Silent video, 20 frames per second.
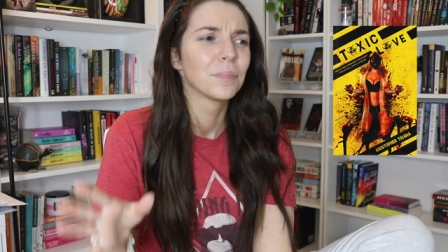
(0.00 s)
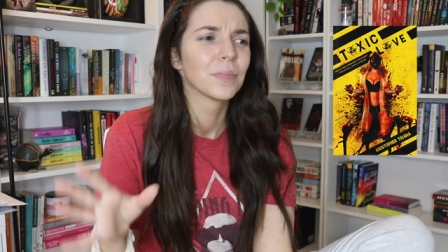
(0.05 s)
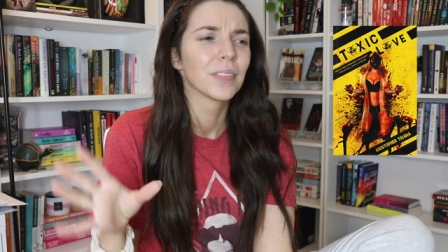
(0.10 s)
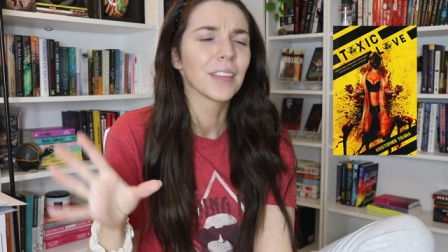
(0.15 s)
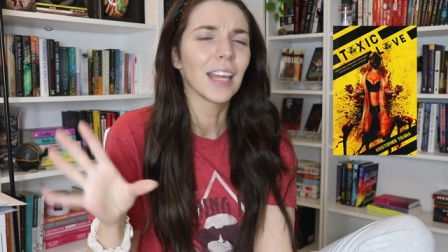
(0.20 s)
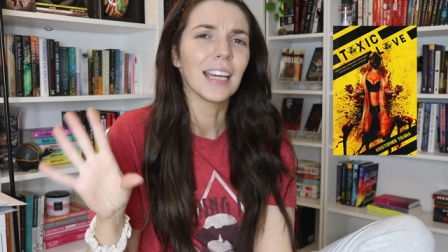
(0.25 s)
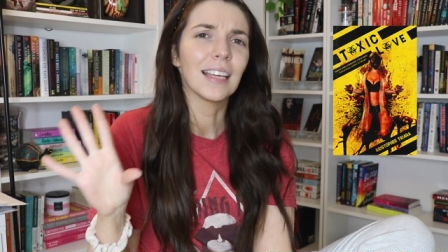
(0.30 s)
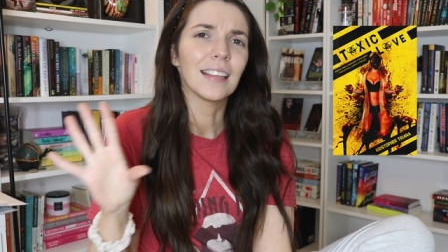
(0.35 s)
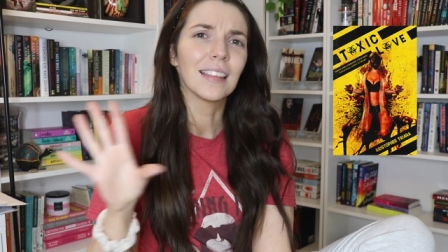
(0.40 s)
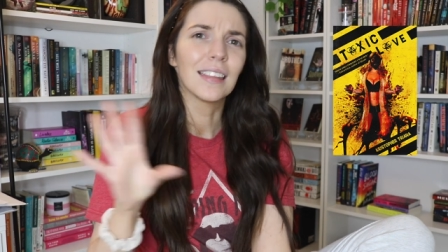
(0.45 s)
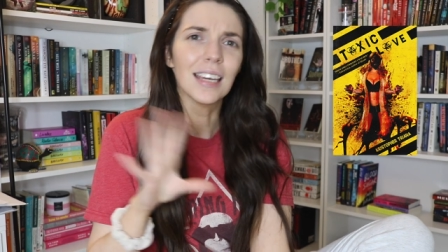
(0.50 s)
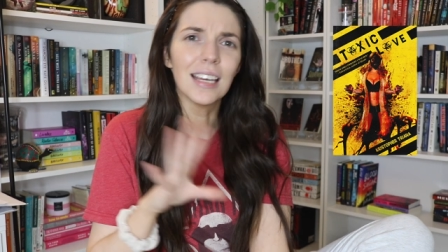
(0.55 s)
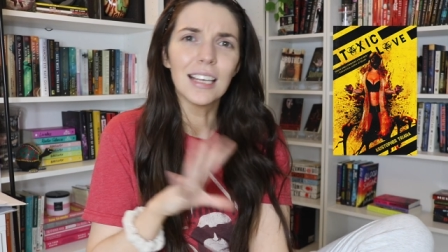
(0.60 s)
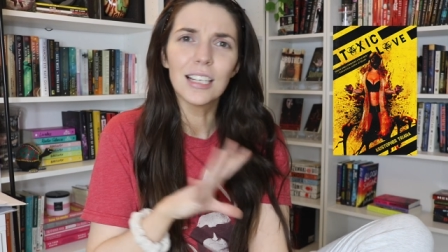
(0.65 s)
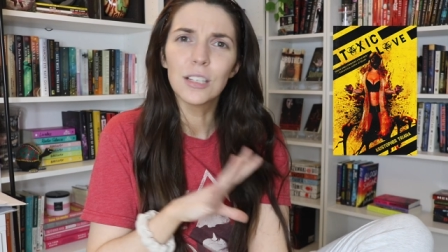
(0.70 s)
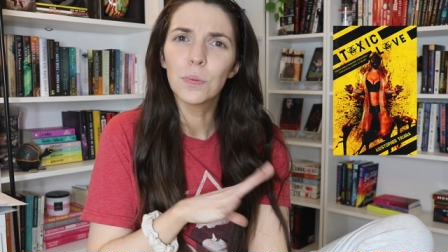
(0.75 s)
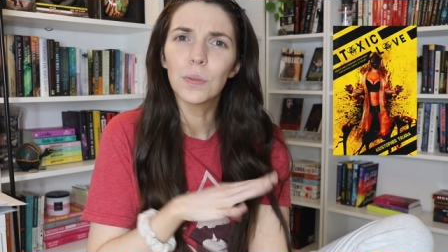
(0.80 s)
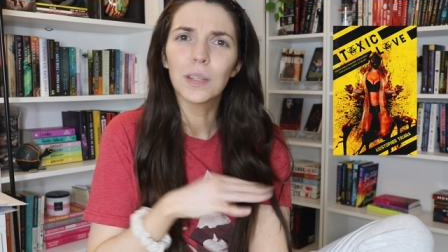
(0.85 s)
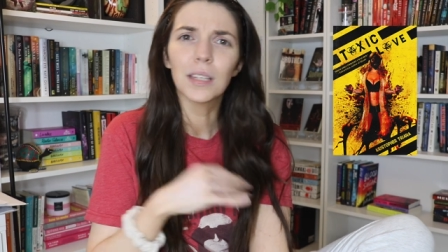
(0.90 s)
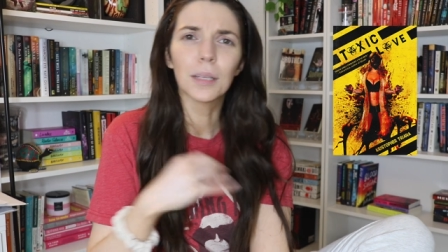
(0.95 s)
like
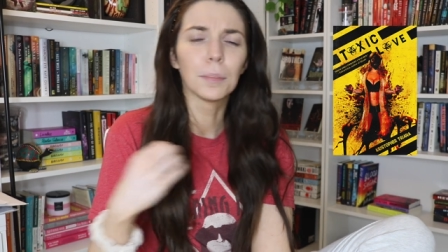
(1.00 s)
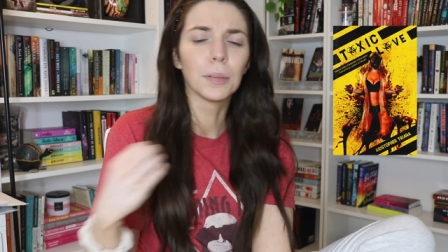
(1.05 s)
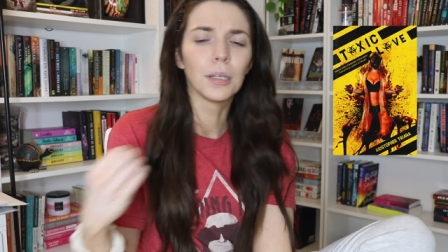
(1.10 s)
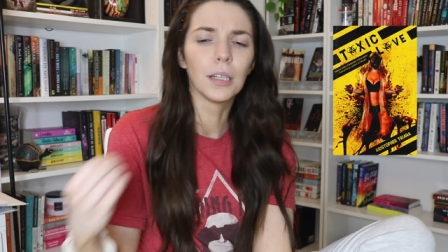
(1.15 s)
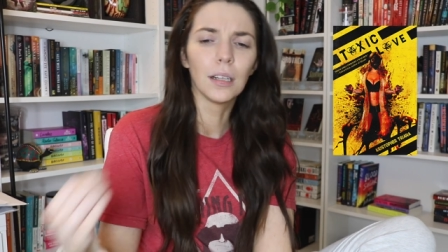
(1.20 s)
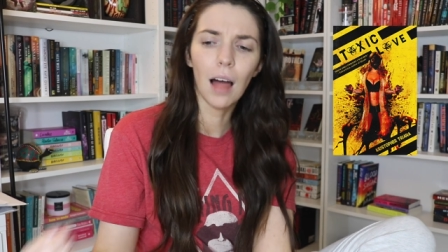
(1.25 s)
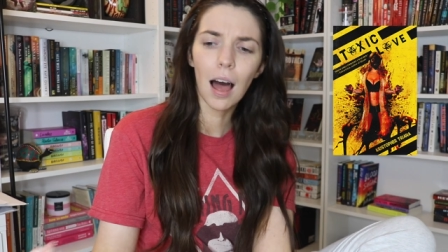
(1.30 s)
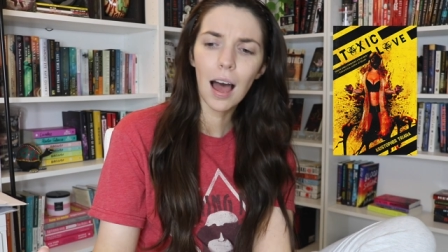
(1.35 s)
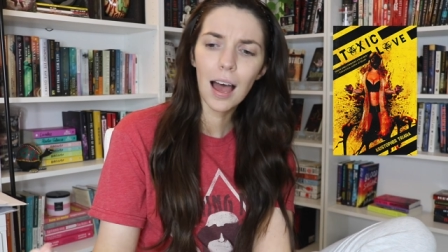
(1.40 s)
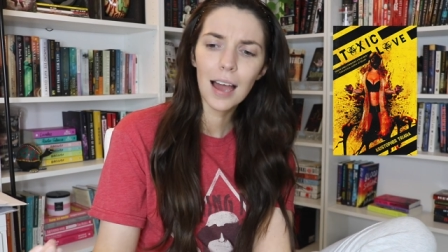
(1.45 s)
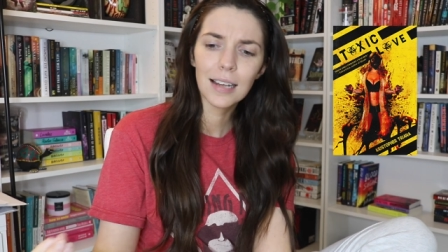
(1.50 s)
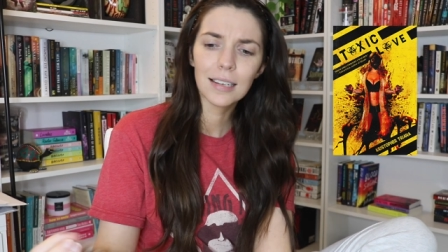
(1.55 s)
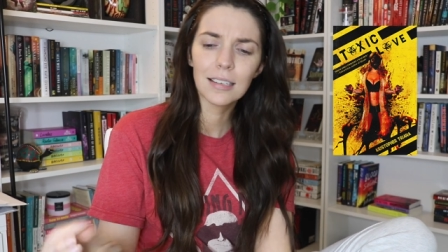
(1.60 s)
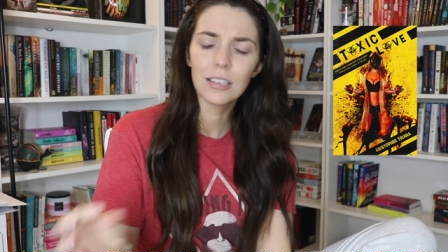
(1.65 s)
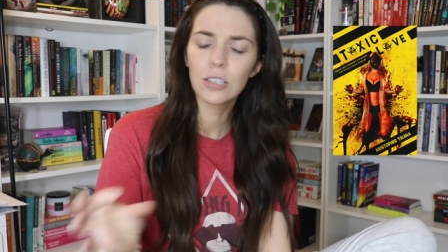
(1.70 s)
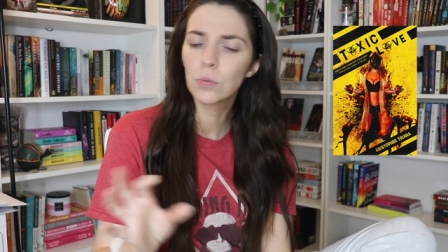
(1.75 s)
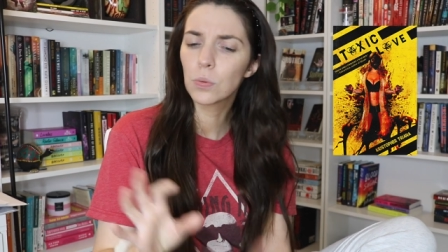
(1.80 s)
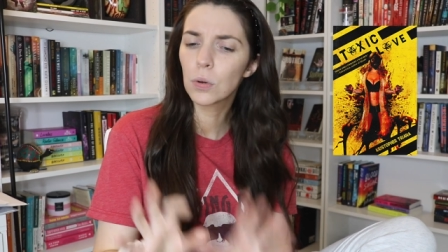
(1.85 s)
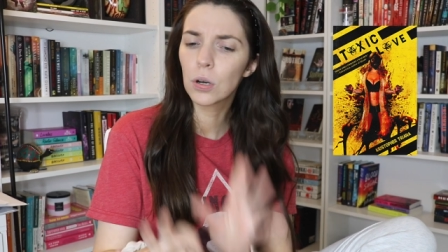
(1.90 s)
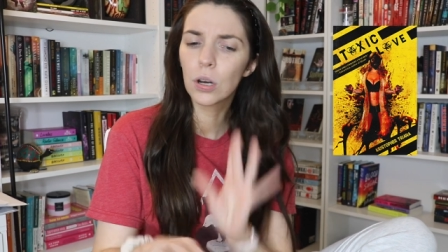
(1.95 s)
things with the
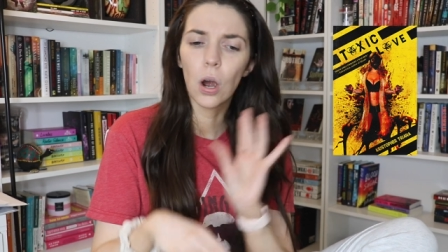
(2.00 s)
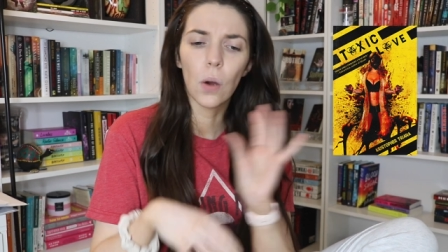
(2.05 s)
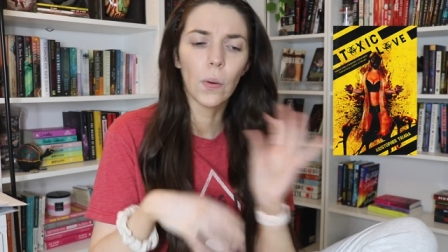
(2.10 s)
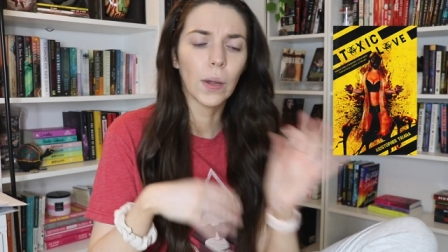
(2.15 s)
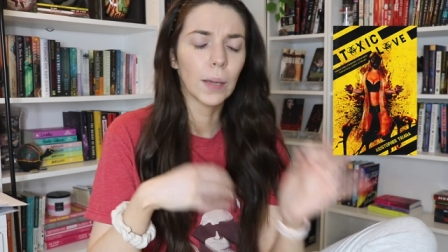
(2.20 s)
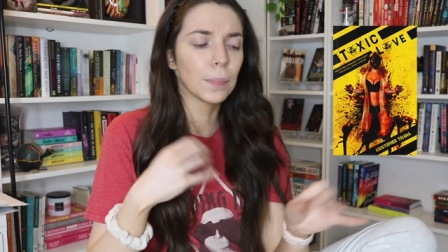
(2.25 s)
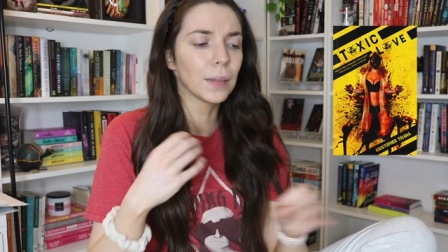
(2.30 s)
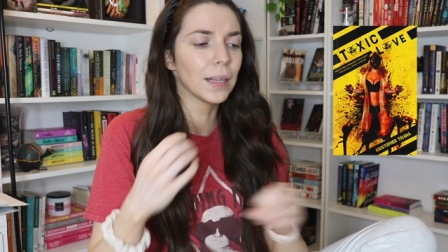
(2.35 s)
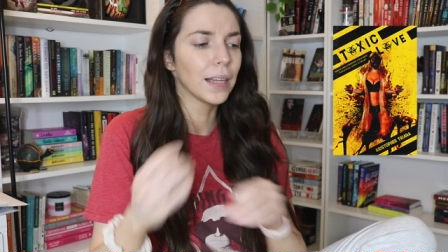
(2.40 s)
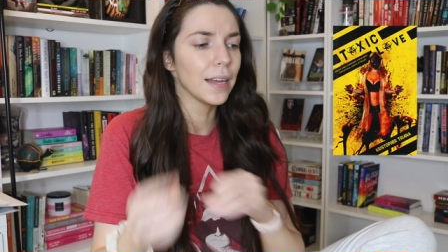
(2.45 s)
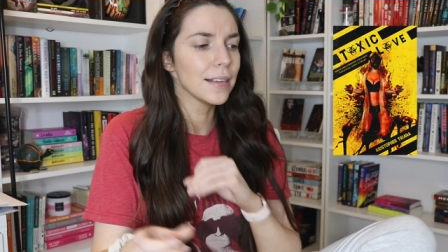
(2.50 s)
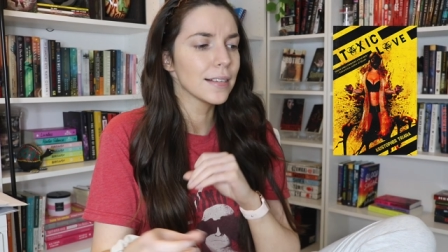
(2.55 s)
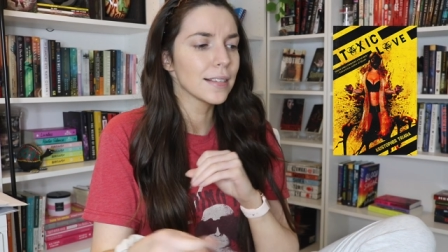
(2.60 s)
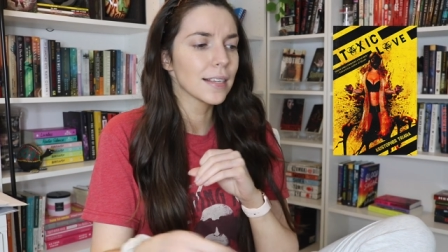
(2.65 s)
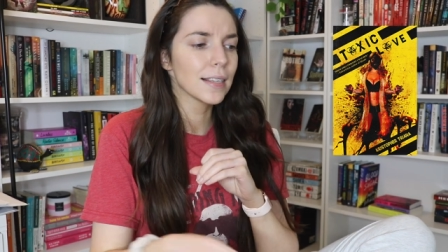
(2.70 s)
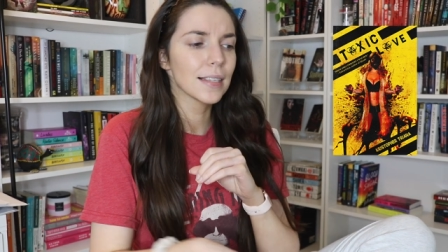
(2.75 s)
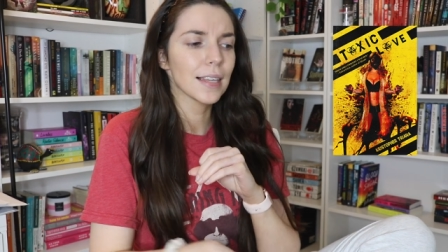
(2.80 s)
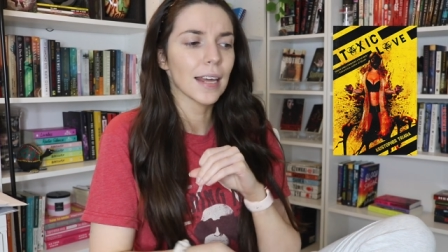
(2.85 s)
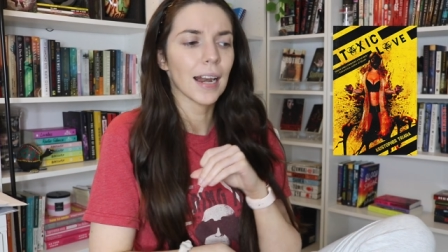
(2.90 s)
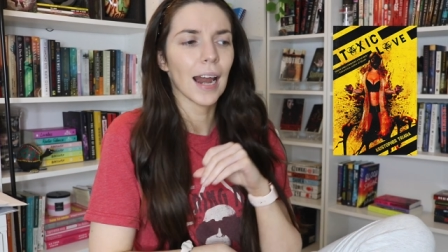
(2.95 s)
plot were going
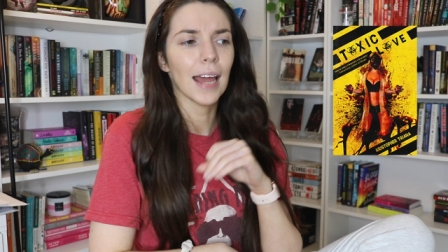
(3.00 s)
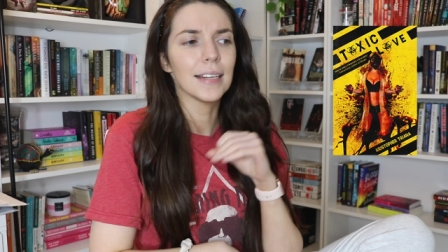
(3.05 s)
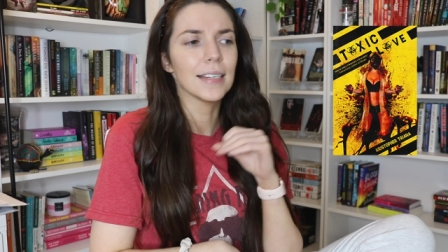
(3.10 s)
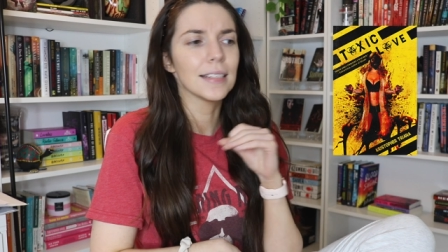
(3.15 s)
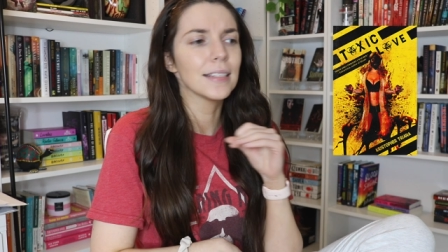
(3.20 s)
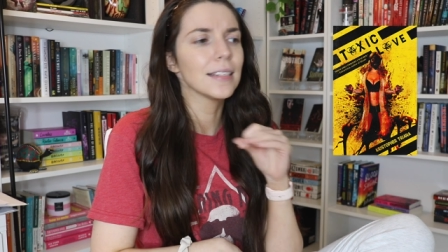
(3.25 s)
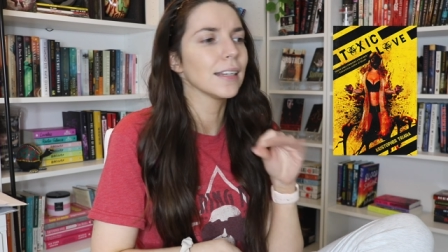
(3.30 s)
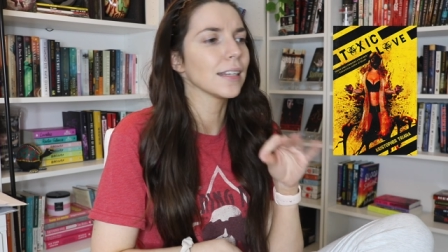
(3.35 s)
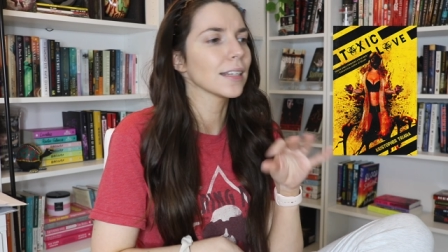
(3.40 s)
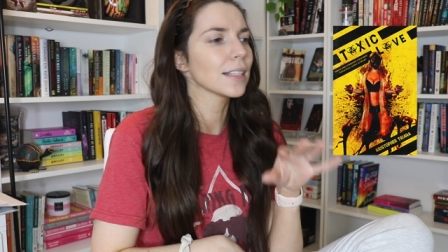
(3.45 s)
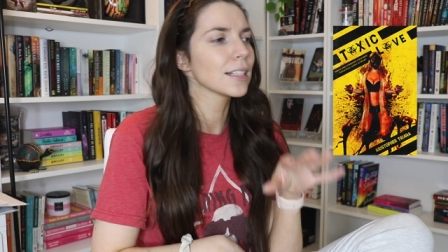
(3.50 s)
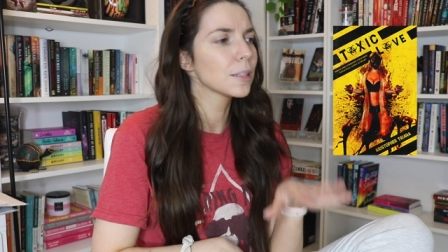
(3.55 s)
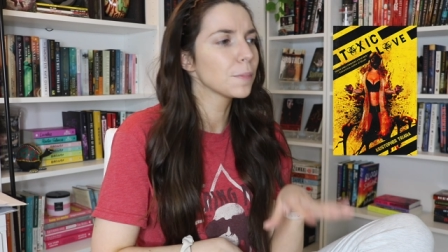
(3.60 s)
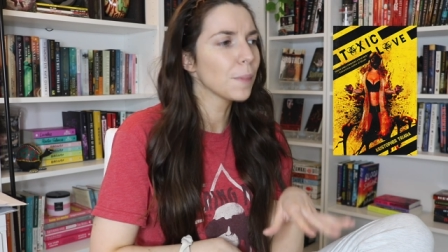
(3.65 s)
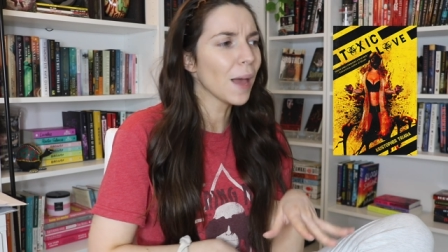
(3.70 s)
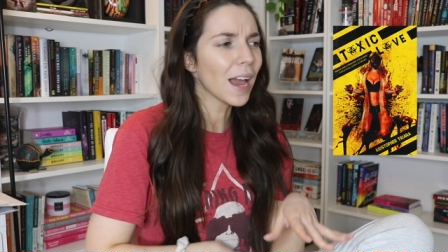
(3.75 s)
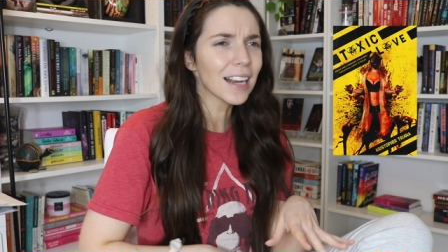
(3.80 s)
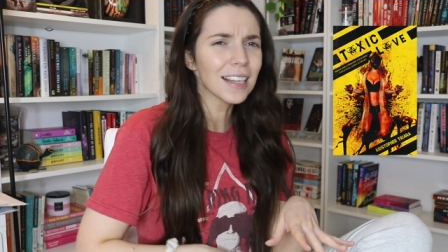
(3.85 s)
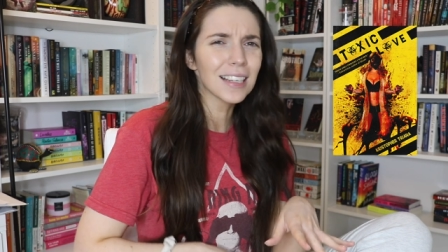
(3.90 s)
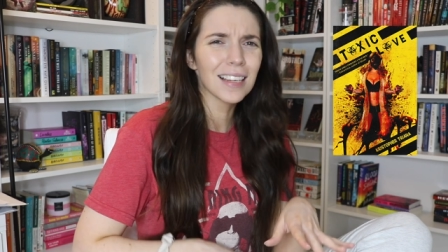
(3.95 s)
places that I didn't
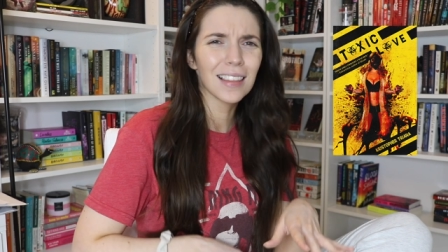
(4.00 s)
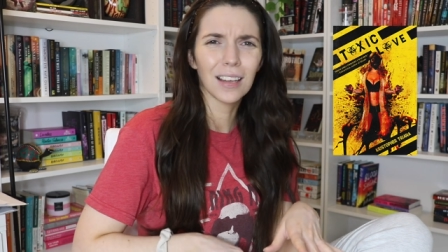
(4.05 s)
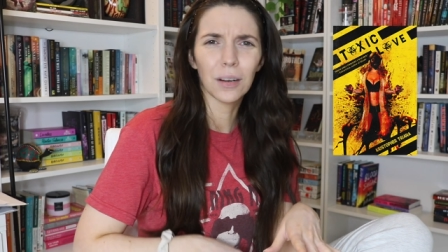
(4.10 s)
expect.